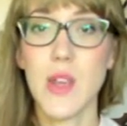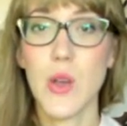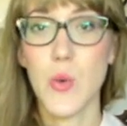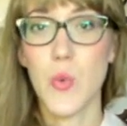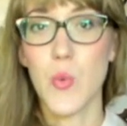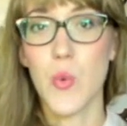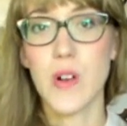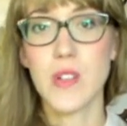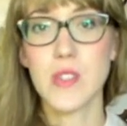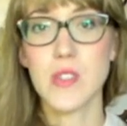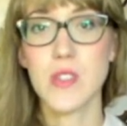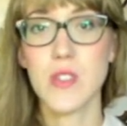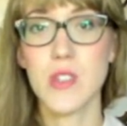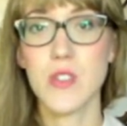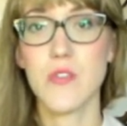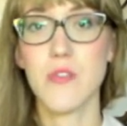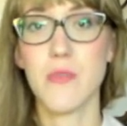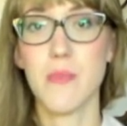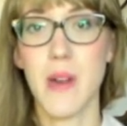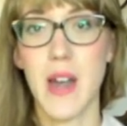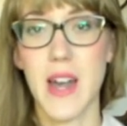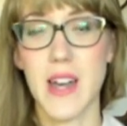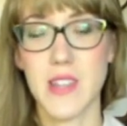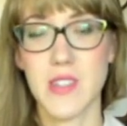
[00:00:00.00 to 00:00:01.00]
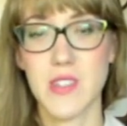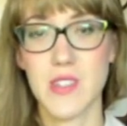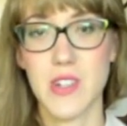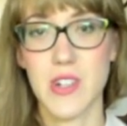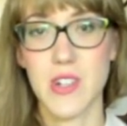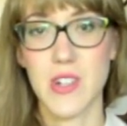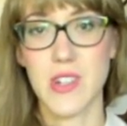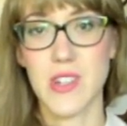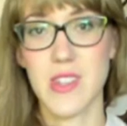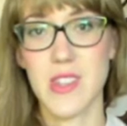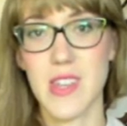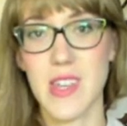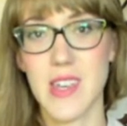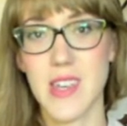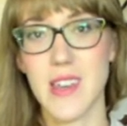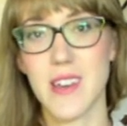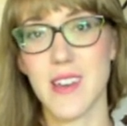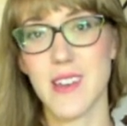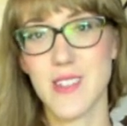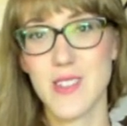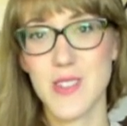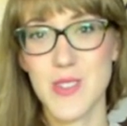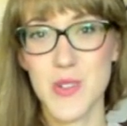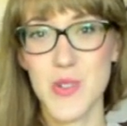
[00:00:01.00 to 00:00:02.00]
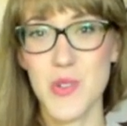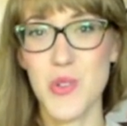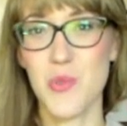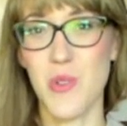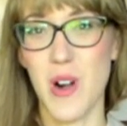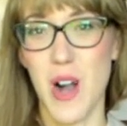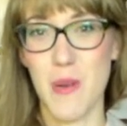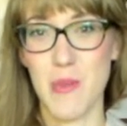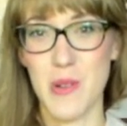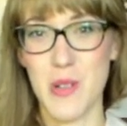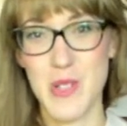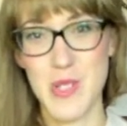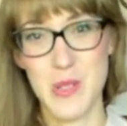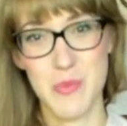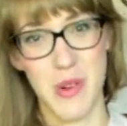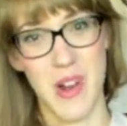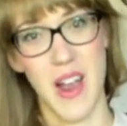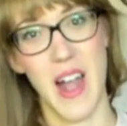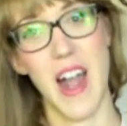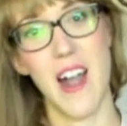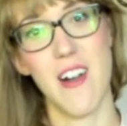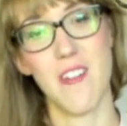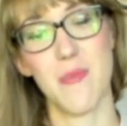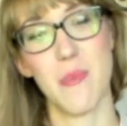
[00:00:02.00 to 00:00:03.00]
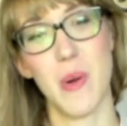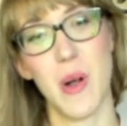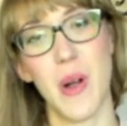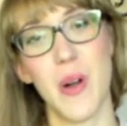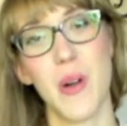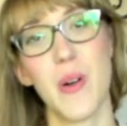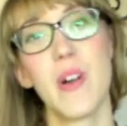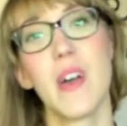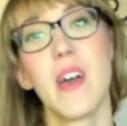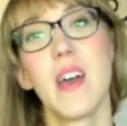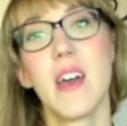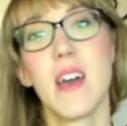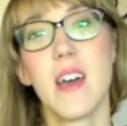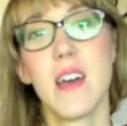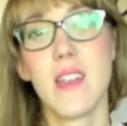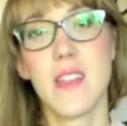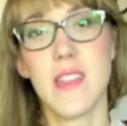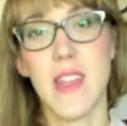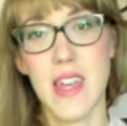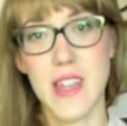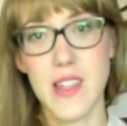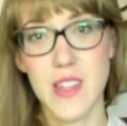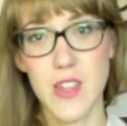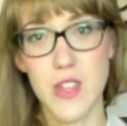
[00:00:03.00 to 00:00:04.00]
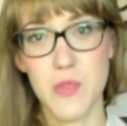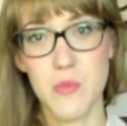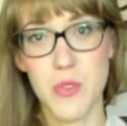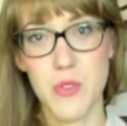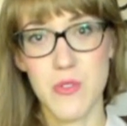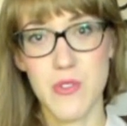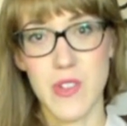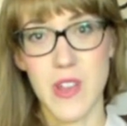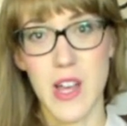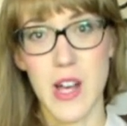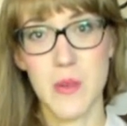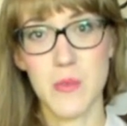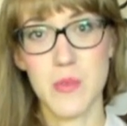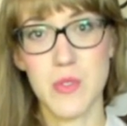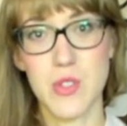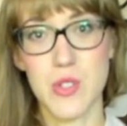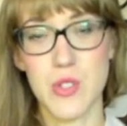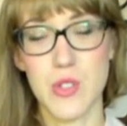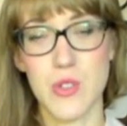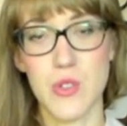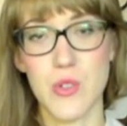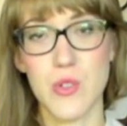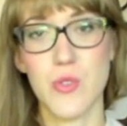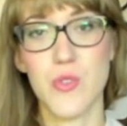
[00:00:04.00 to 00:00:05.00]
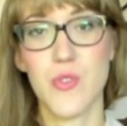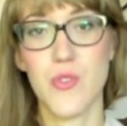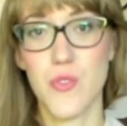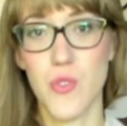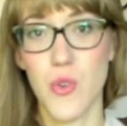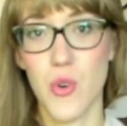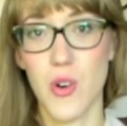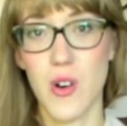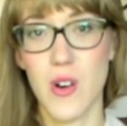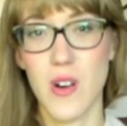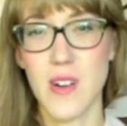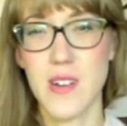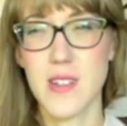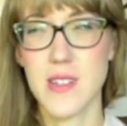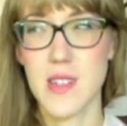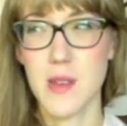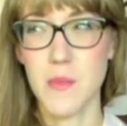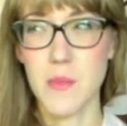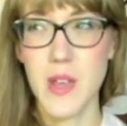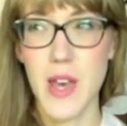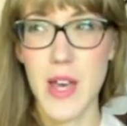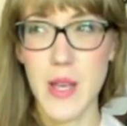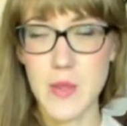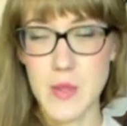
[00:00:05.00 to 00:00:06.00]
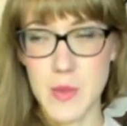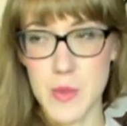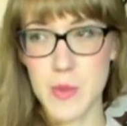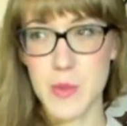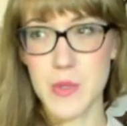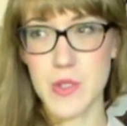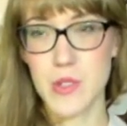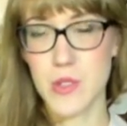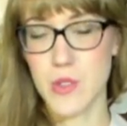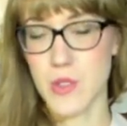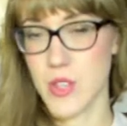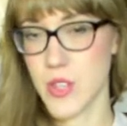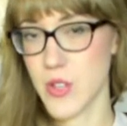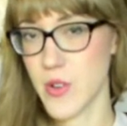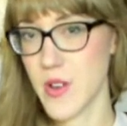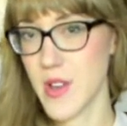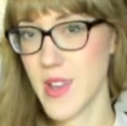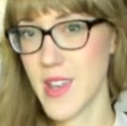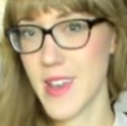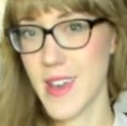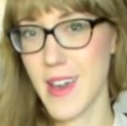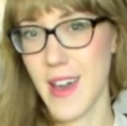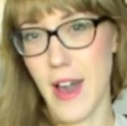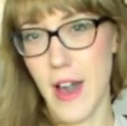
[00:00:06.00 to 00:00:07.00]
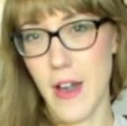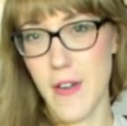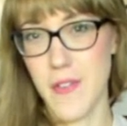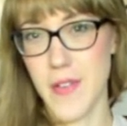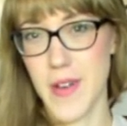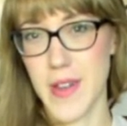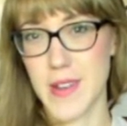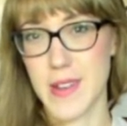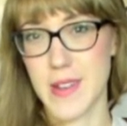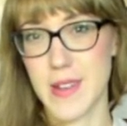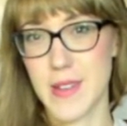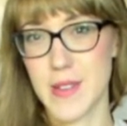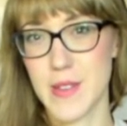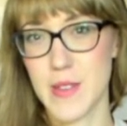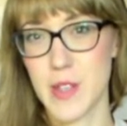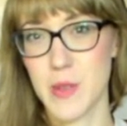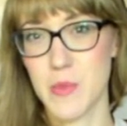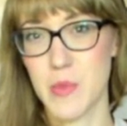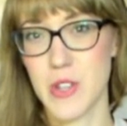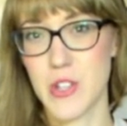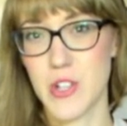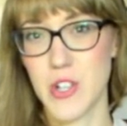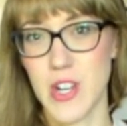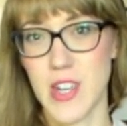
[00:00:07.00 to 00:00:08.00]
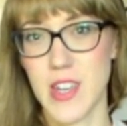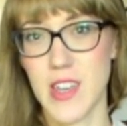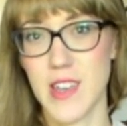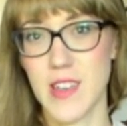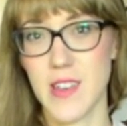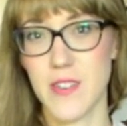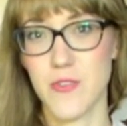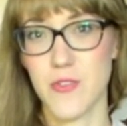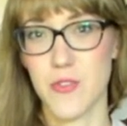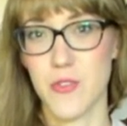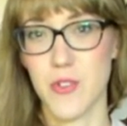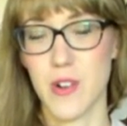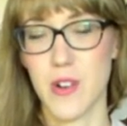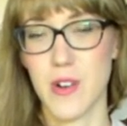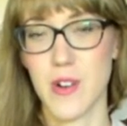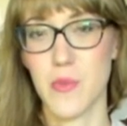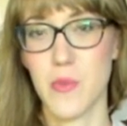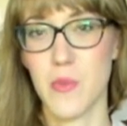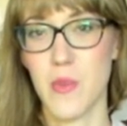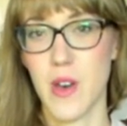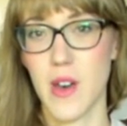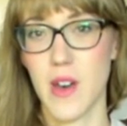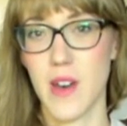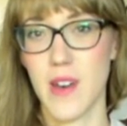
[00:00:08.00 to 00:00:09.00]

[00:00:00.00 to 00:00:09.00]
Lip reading: Once you've mastered the 2 wobbles per half bow, then you can move it up to 4. Sometimes people do 3. I find it a little bit tricky for